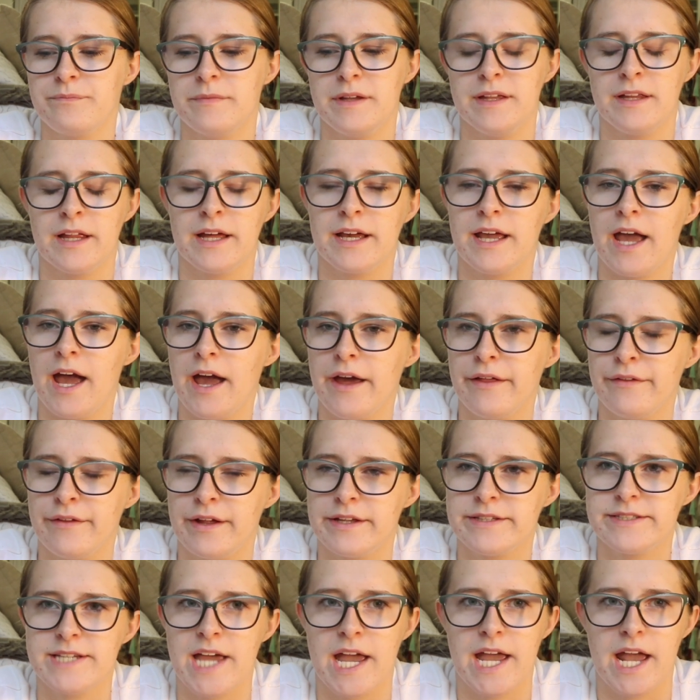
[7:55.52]
be like, hey,
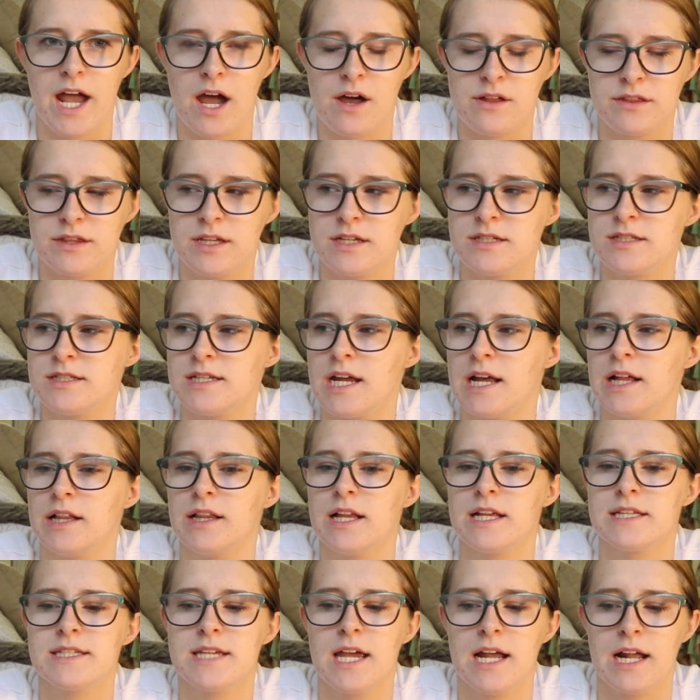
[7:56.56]
let's hang out this
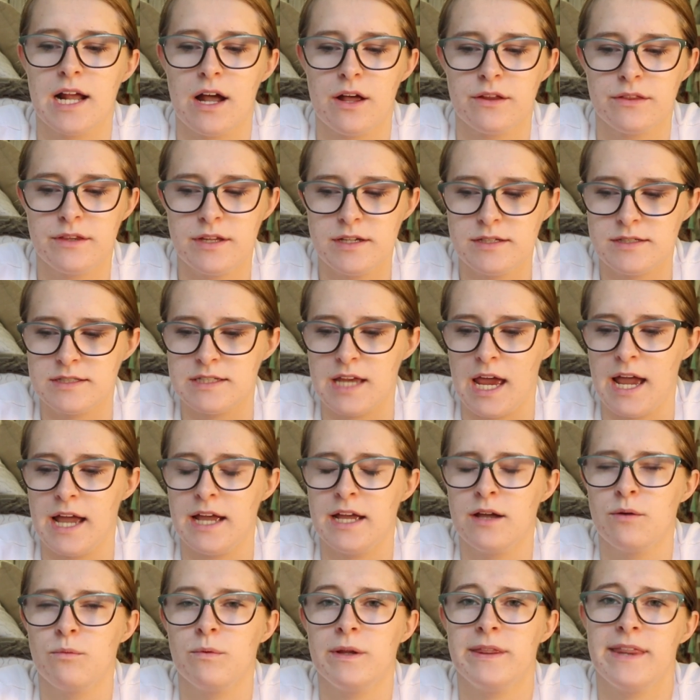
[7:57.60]

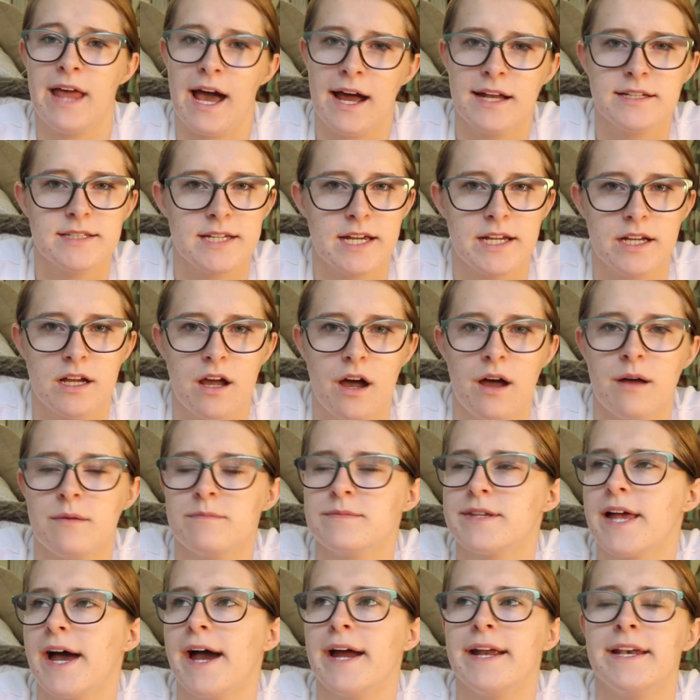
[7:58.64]
day, When that day
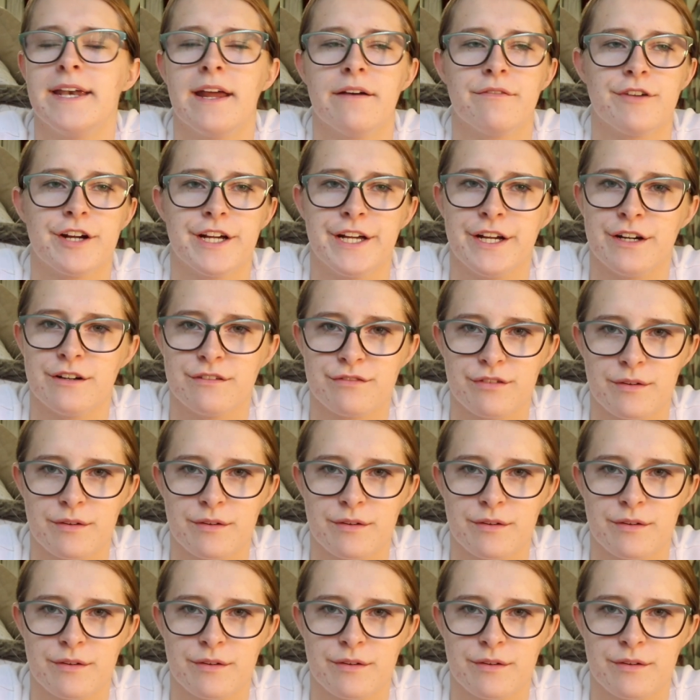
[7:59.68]
comes, I never hear